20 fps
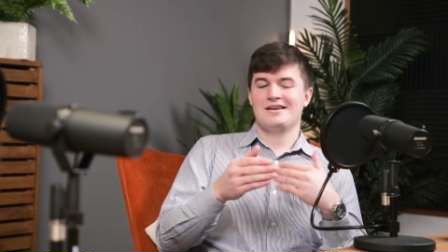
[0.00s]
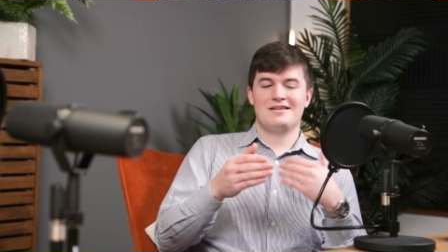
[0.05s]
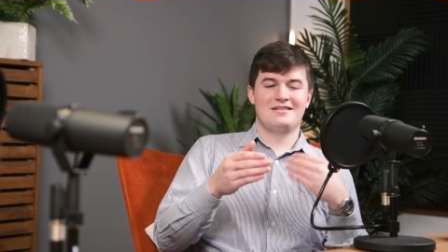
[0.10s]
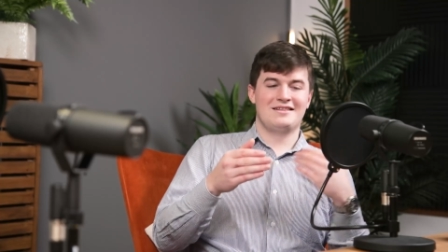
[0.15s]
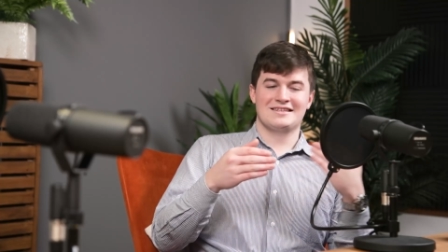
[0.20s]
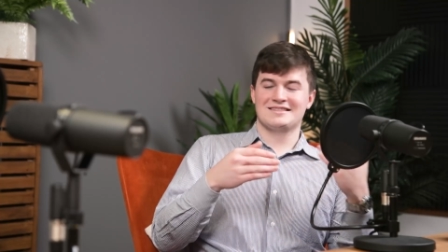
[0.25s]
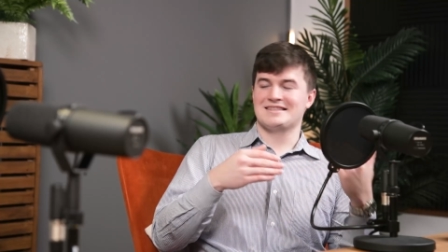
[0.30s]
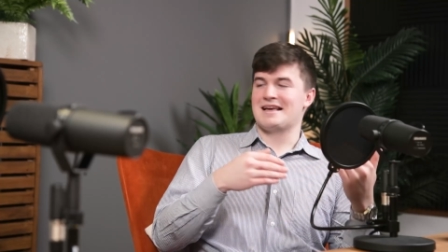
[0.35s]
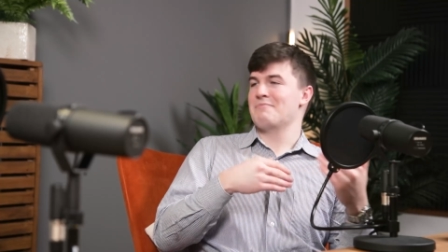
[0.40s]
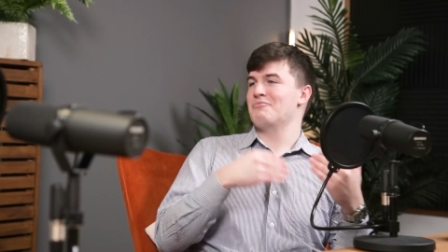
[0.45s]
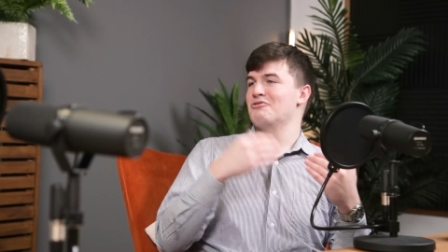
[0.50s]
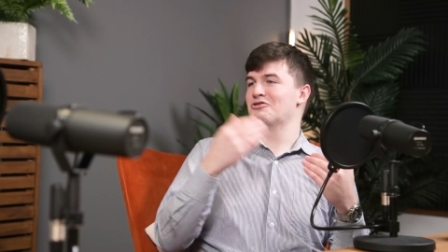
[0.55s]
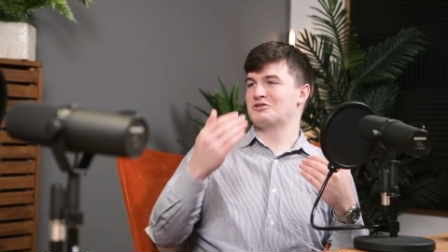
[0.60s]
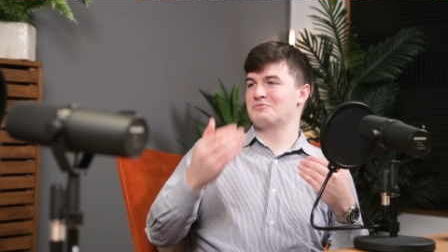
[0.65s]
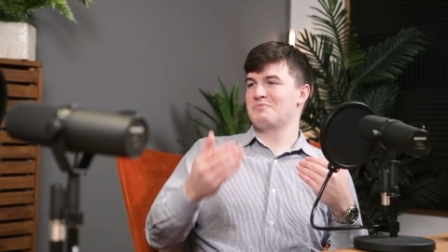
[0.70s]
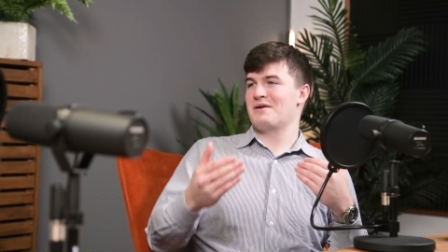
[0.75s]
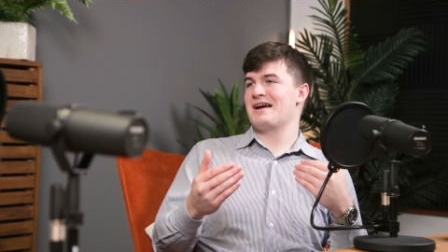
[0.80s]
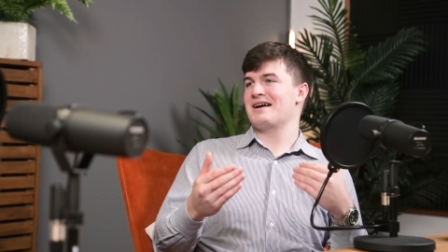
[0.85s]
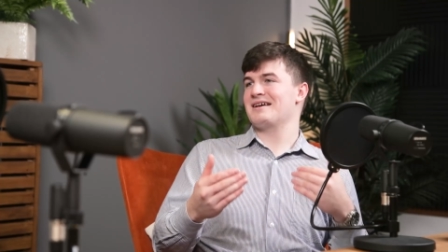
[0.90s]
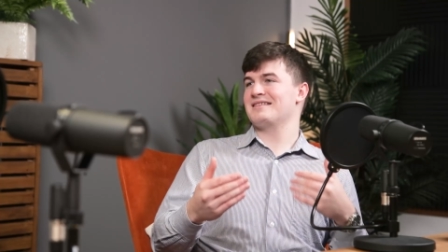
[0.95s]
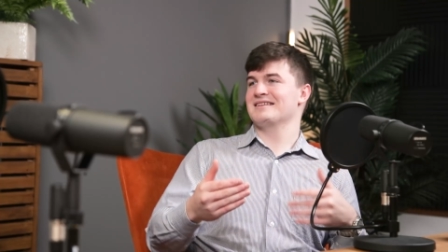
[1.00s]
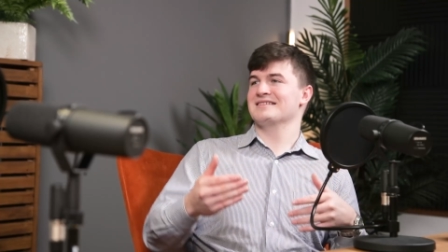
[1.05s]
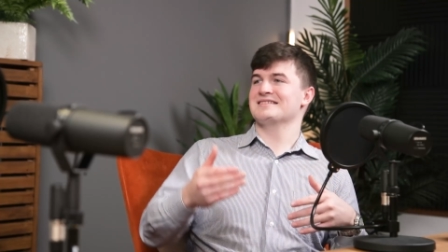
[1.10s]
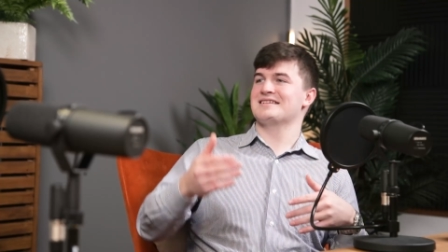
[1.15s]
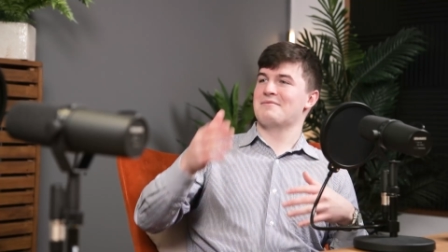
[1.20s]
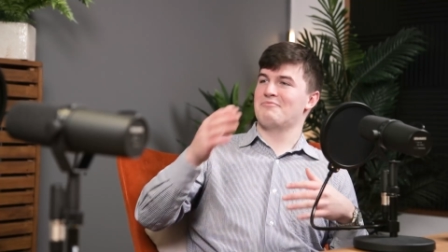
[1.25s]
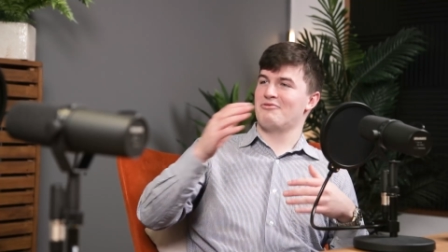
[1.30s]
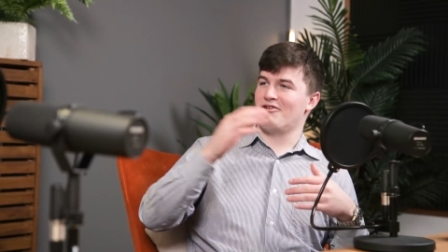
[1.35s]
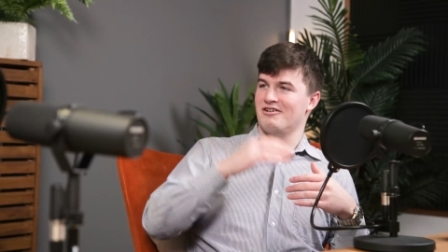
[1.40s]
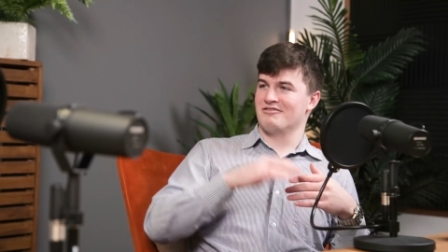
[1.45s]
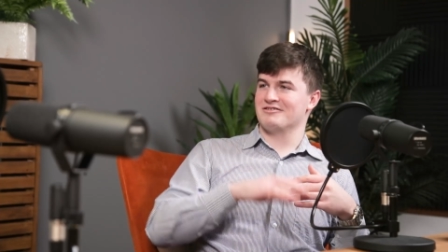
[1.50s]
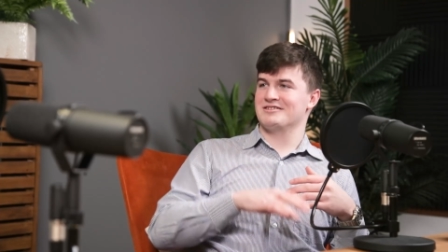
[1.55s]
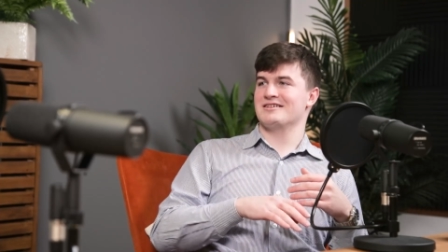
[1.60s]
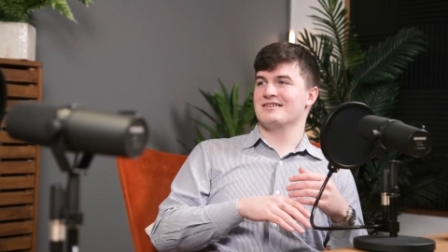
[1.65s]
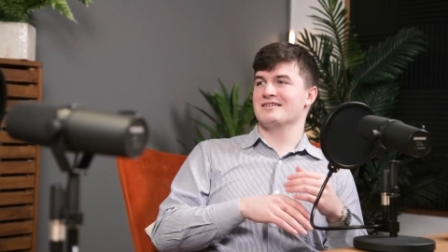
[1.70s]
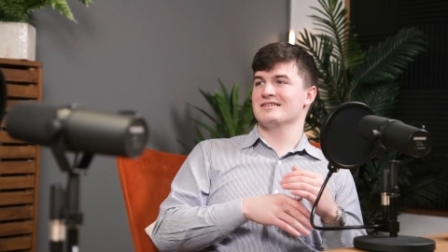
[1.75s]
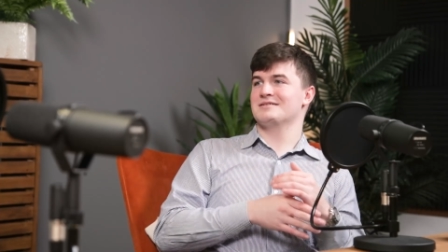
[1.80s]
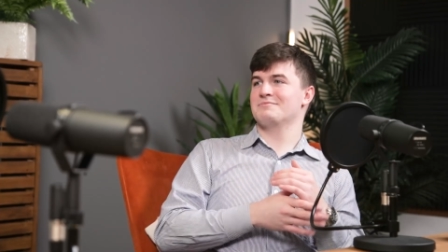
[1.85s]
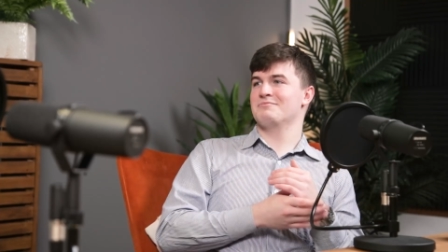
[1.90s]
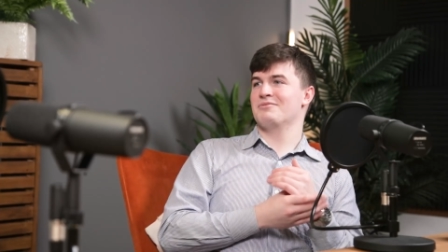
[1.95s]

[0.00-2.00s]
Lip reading: things get pushed back, things get prioritized.